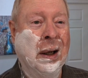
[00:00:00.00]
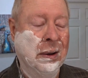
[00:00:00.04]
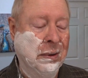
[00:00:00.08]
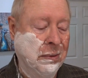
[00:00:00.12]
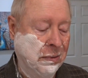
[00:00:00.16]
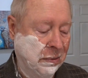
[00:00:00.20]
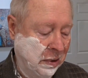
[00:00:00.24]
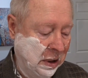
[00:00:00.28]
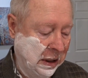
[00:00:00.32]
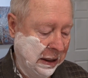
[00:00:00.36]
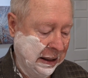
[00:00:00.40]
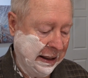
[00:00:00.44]

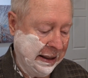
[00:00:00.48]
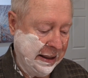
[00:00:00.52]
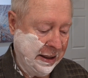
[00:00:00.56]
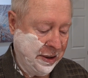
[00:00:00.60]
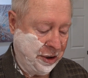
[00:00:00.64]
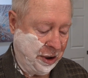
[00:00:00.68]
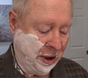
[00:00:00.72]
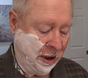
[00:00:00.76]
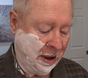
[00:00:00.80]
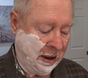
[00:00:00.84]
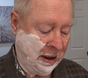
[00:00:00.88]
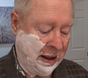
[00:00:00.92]
Really
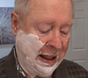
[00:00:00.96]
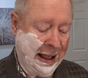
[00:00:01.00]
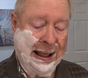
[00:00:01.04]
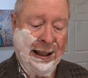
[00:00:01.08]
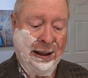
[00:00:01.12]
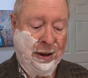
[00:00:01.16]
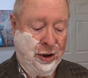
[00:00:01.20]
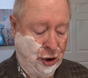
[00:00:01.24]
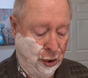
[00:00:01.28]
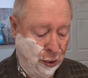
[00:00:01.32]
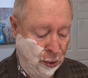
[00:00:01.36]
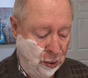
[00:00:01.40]
is like
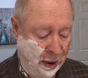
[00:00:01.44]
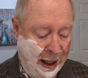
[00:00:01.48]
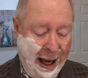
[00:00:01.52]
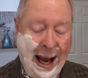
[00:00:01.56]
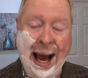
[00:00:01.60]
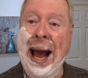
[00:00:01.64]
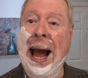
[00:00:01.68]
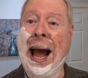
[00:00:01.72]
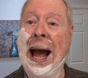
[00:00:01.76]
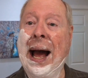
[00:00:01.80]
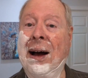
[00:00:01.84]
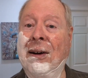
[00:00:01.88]
a
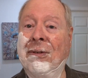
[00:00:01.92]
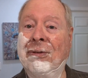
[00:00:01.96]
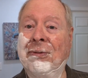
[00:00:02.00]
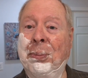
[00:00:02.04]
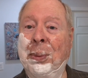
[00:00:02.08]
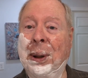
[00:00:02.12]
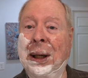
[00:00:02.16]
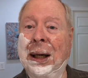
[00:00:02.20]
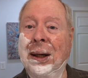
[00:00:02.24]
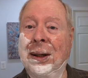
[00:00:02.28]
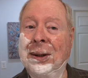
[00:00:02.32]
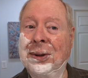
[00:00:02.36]
2.5,
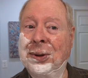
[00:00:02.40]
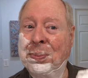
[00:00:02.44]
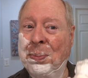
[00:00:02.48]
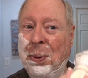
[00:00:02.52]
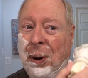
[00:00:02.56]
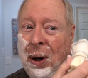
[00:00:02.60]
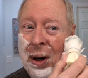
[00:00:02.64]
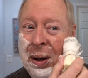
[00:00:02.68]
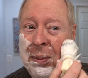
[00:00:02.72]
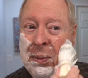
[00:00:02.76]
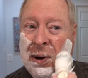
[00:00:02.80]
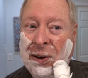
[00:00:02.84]
because
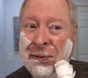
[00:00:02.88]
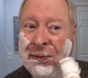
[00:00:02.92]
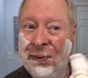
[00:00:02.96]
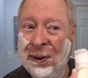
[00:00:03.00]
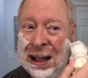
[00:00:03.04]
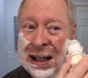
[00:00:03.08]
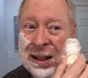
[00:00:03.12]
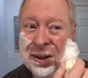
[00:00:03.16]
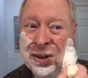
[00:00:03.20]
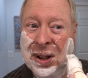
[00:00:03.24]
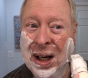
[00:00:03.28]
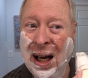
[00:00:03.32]
part of my
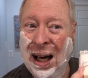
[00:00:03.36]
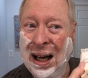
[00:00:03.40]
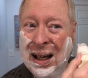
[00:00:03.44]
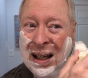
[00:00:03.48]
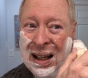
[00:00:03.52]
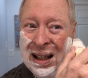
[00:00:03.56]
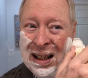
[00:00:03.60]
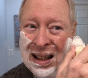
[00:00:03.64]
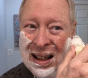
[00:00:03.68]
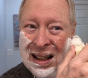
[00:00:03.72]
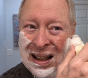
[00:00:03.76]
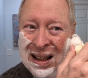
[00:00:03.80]
face I
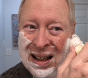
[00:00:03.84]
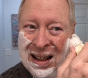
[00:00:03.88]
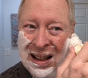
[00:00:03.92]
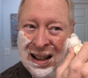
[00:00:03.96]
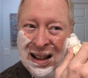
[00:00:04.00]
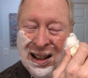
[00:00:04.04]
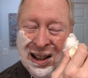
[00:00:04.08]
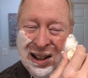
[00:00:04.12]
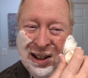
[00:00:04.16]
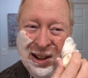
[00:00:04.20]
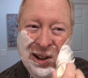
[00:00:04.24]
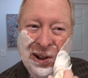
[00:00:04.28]

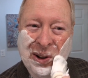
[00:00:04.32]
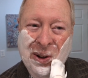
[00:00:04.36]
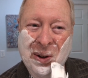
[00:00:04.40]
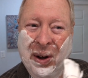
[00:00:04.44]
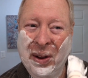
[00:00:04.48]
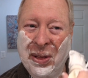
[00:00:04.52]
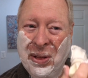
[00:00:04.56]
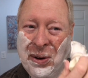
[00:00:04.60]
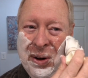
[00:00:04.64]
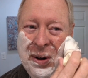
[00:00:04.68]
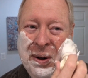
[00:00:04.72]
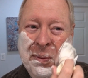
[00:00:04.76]
do
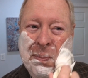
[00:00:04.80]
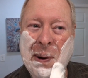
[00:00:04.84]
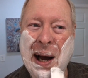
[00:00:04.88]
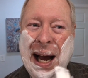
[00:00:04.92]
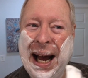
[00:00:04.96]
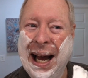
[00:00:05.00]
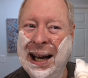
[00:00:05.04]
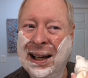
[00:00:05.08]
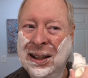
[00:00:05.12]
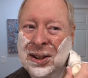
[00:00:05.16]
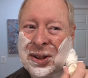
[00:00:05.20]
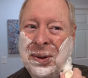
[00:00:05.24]
a 3rd
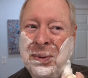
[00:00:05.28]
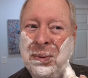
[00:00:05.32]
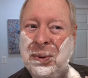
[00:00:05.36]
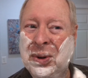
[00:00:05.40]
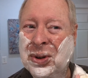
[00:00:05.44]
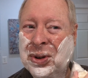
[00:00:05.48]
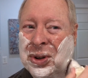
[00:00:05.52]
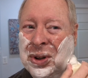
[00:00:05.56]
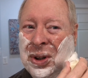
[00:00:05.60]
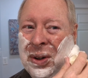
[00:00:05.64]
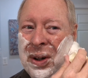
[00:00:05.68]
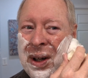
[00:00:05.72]
pass, and we'll
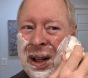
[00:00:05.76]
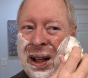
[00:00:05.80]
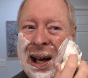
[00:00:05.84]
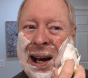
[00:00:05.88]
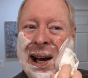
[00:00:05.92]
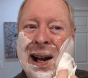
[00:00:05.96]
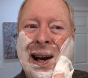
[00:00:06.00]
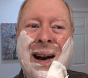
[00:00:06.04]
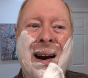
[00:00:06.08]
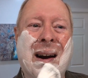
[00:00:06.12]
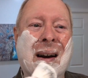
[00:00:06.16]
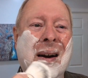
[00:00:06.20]
show you
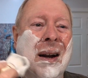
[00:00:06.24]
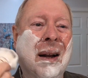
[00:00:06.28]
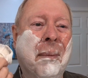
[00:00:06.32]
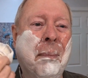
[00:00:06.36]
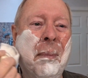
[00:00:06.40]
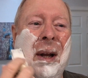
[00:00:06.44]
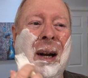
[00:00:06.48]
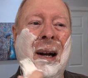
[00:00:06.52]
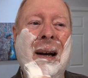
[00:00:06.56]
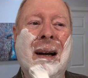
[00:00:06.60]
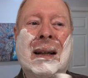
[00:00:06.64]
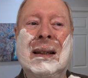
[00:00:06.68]
that here in a
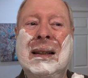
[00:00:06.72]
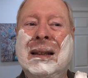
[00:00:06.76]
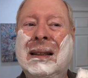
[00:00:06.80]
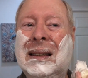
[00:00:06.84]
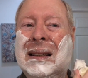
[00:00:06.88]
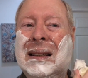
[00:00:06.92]
minute.